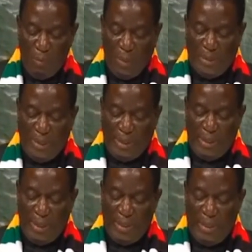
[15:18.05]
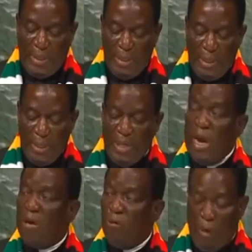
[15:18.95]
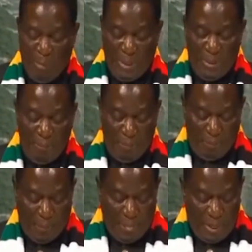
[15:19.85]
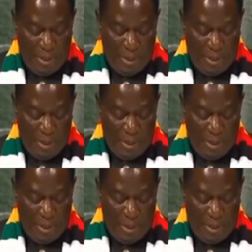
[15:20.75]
particularly young women.